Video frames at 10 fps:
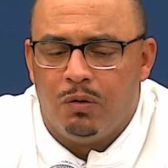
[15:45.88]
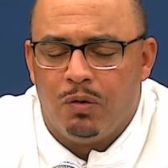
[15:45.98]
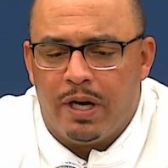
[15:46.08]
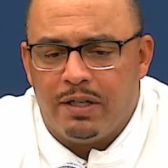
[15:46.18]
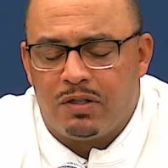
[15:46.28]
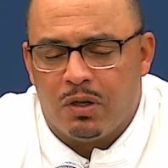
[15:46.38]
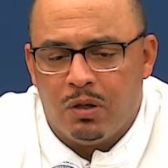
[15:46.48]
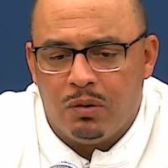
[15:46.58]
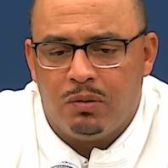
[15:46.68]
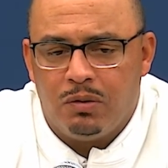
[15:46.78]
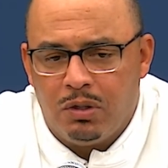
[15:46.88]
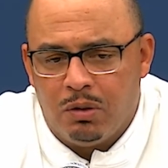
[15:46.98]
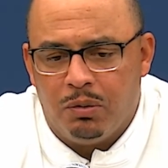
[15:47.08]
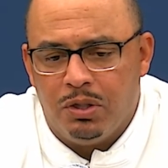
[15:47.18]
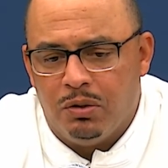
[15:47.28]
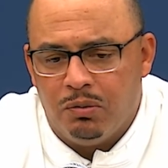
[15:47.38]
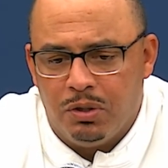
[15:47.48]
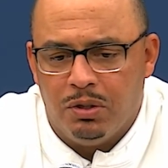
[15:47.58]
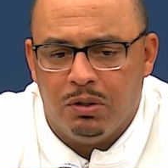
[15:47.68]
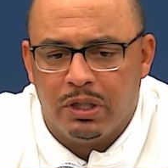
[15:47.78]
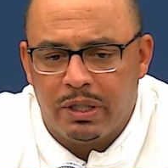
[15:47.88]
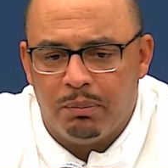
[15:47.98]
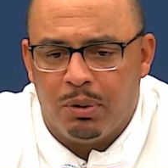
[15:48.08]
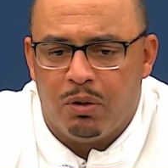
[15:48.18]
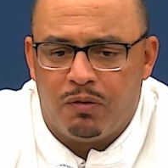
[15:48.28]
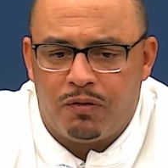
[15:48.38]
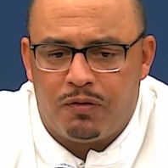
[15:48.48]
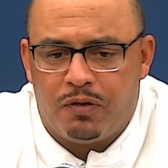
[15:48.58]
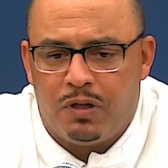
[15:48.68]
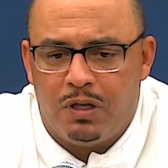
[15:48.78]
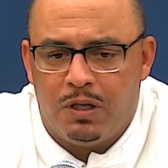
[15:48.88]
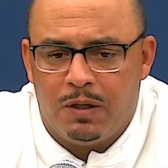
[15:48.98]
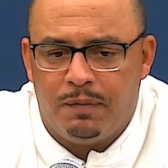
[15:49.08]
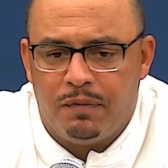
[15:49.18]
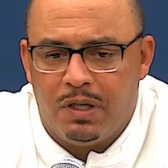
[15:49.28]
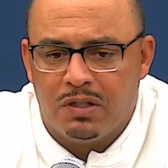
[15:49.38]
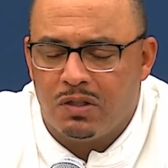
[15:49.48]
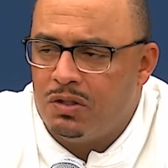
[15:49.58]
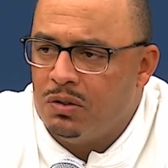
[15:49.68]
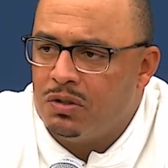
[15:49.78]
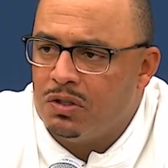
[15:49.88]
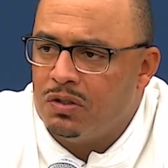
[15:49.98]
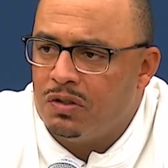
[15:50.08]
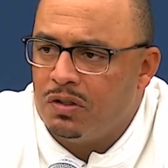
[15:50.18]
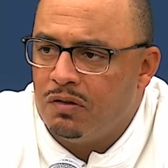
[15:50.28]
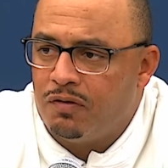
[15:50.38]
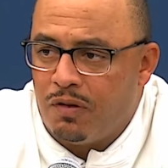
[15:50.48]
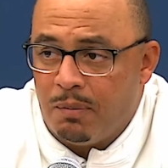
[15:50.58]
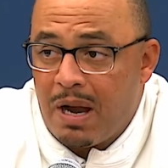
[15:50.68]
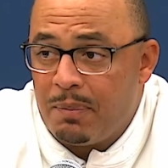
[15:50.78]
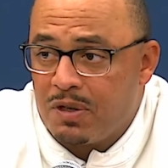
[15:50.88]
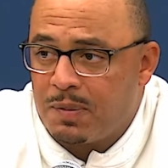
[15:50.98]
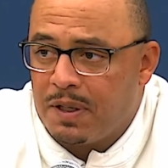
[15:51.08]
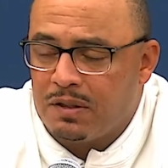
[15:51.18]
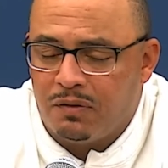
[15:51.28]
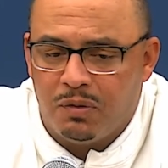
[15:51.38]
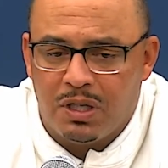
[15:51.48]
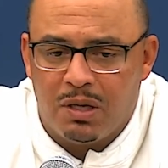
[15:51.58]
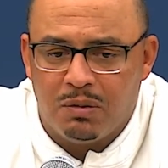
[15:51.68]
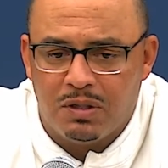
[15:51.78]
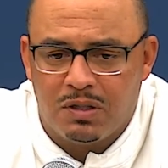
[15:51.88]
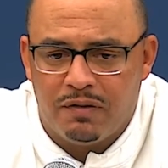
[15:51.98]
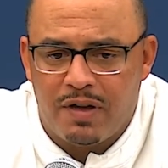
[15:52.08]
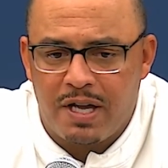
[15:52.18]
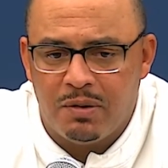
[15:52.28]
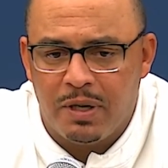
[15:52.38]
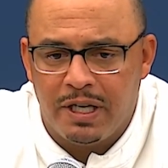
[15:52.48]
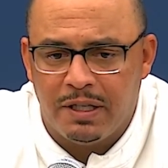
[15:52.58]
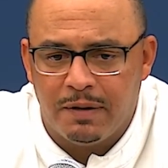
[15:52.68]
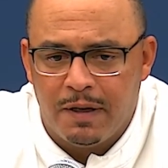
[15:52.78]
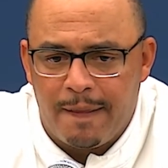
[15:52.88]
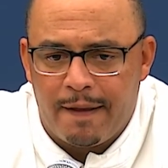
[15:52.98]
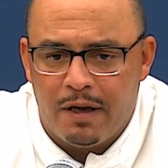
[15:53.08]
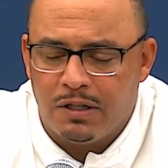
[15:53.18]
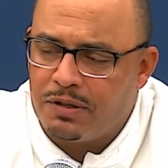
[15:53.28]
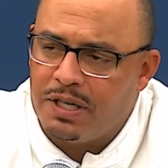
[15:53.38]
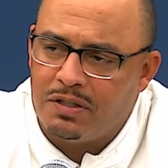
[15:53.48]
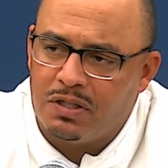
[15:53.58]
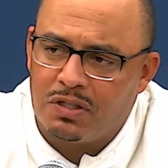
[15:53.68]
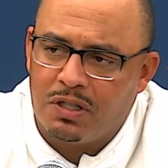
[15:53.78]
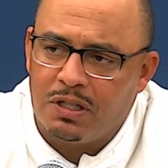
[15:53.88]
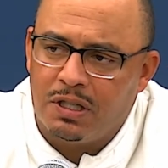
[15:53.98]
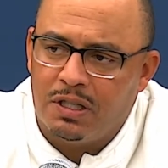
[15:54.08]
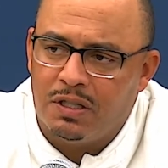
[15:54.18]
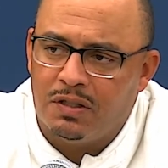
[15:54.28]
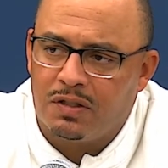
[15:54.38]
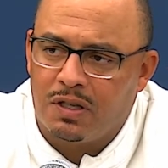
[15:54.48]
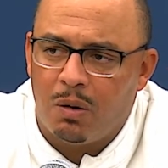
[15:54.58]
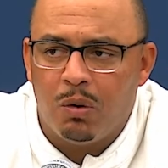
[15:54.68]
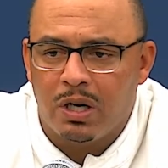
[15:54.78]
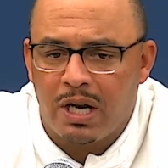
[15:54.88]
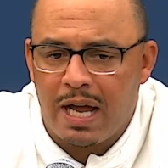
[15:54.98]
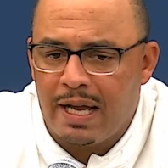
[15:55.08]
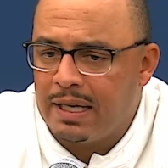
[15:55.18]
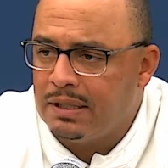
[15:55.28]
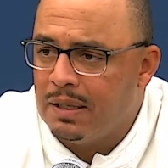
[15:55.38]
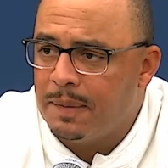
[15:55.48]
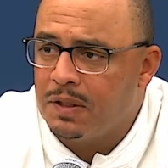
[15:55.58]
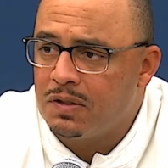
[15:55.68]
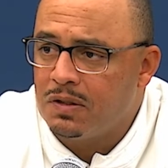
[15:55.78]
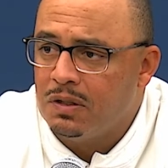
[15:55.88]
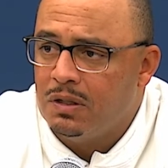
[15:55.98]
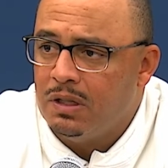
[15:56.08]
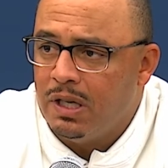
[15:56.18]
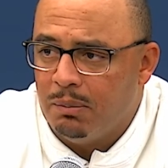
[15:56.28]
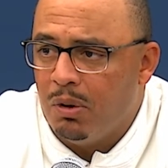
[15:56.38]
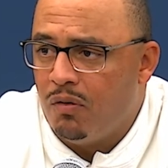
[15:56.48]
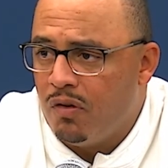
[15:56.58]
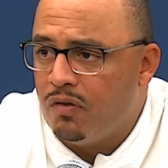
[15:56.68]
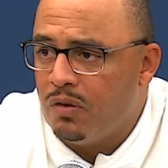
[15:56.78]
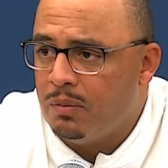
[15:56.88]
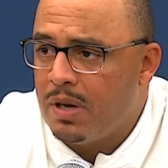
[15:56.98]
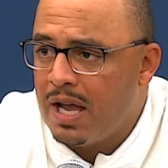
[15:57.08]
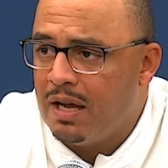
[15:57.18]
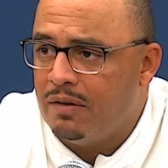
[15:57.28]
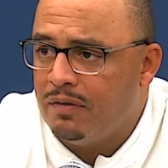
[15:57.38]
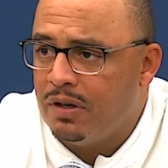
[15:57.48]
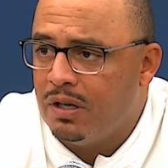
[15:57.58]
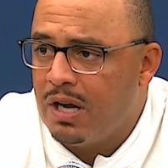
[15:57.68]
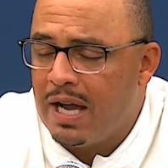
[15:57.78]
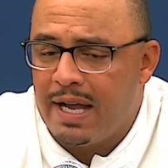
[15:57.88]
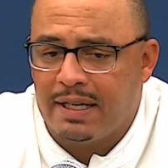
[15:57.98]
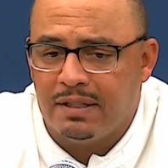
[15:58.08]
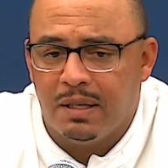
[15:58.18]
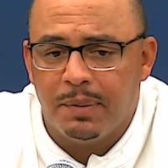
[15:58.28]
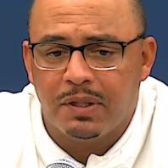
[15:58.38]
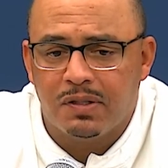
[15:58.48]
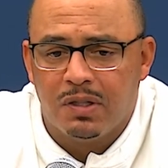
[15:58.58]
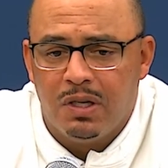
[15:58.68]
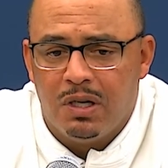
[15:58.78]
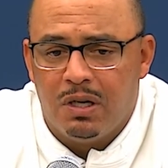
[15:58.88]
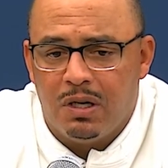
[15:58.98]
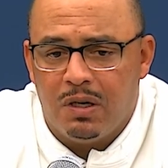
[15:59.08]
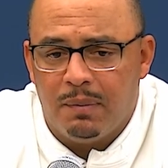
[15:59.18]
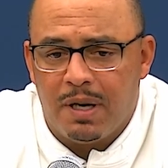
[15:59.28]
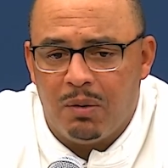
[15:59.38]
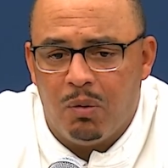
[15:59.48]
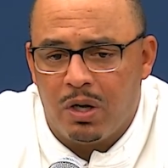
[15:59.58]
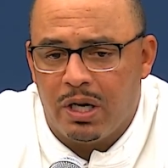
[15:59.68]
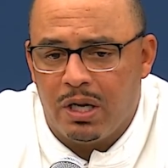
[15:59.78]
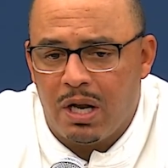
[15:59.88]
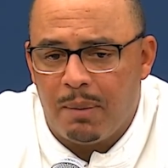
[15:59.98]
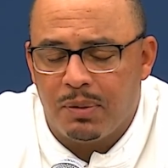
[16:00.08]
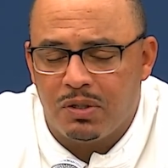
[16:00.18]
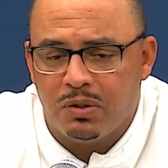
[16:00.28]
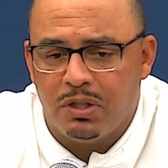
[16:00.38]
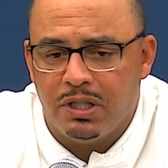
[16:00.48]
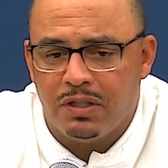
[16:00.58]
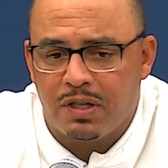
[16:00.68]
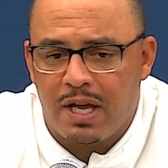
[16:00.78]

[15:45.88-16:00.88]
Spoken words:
Right. So, you know, when you look at both institutions, from my perspective, when I was evaluating transitioning, is I wanted high academics, and both of them have high academics. I wanted an opportunity to